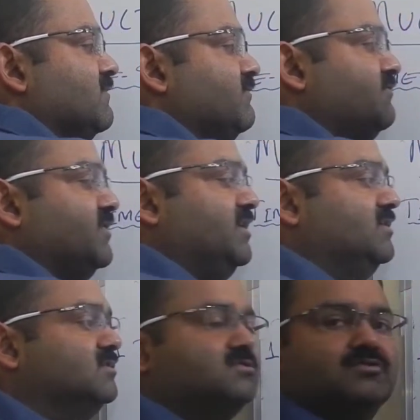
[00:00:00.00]
free.
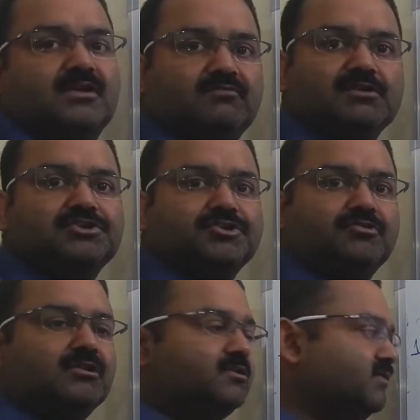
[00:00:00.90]
So then what
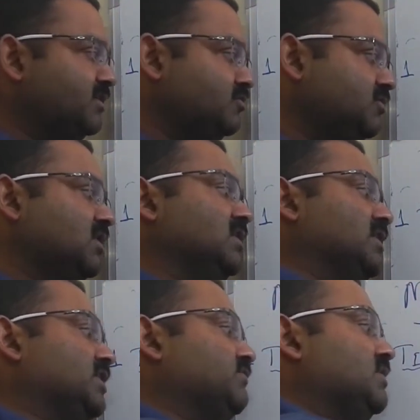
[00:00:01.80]
scheduler will do?
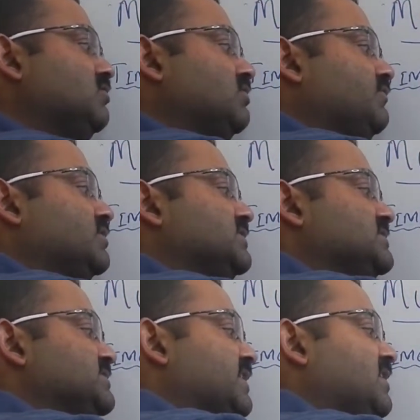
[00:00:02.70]
It will look for the
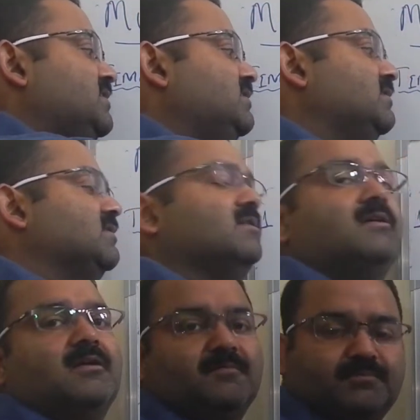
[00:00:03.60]
second
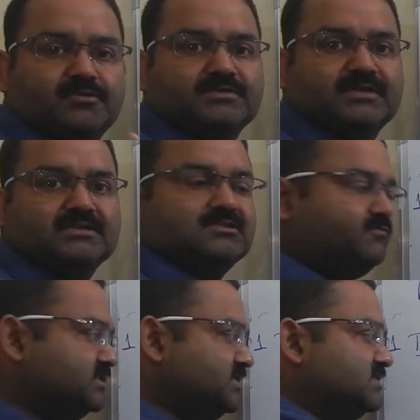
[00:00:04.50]
process
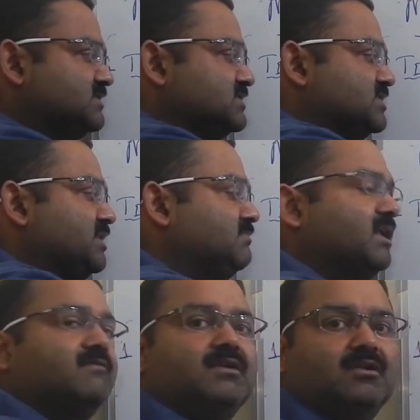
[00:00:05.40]
which has the same
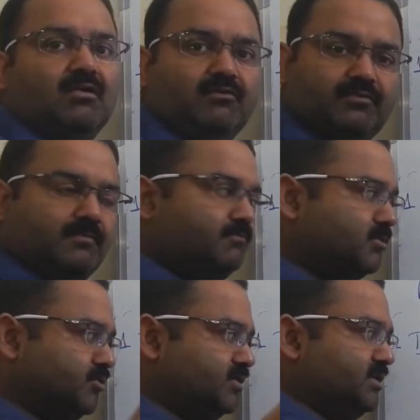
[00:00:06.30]
level of
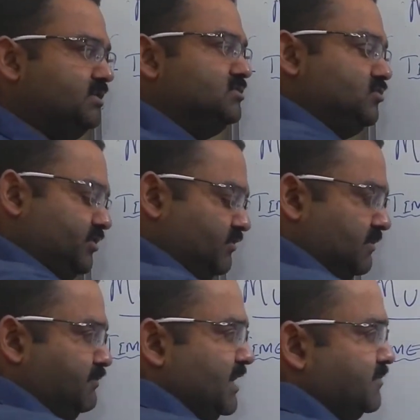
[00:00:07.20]
priority. So it
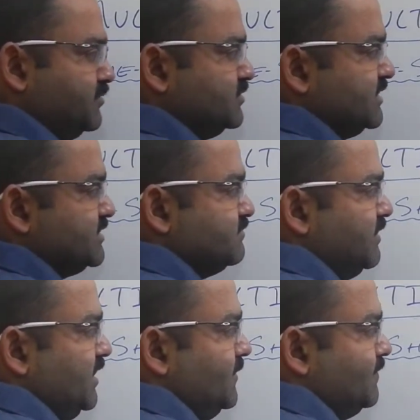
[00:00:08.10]
will pick process
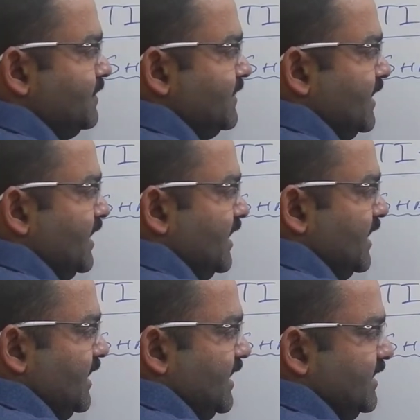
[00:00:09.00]
B
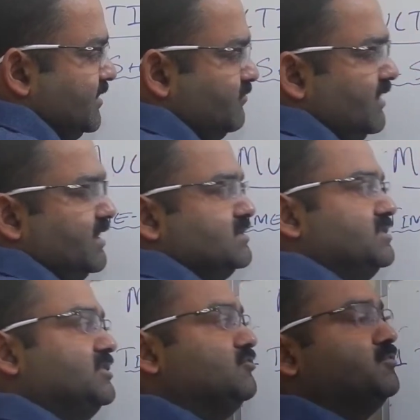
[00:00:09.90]
and it will
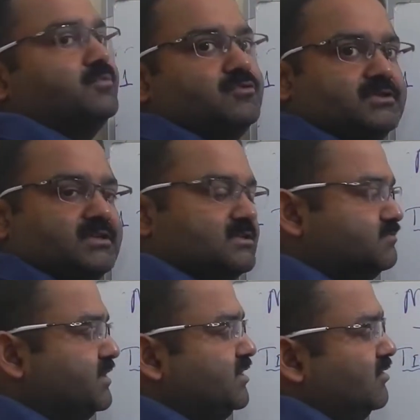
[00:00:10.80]
execute process
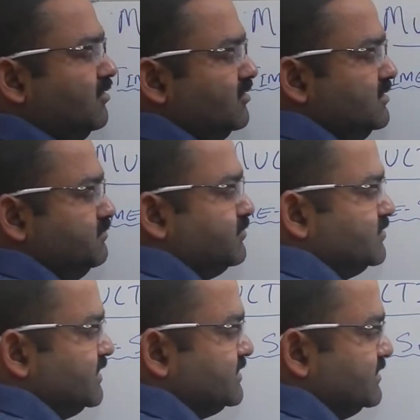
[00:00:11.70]
B on
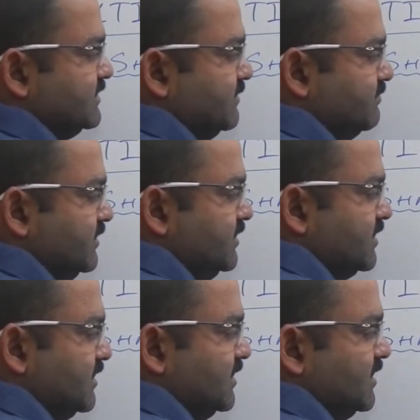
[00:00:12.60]
processor
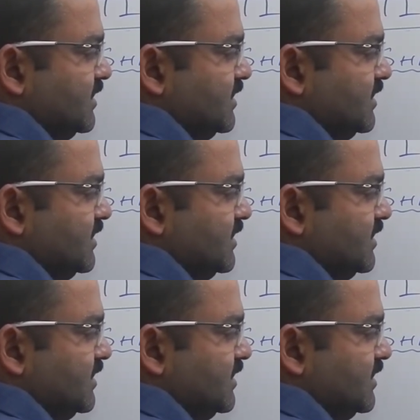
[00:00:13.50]
number